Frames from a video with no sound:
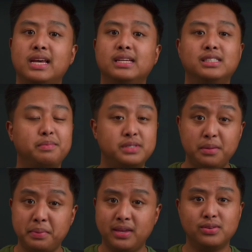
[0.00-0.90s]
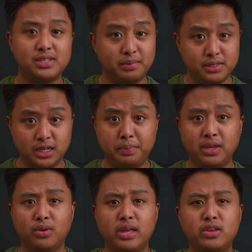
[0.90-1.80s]
same CPU, same
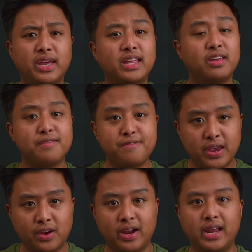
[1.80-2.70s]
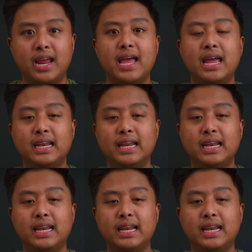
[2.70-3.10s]
GPU, and you can configure it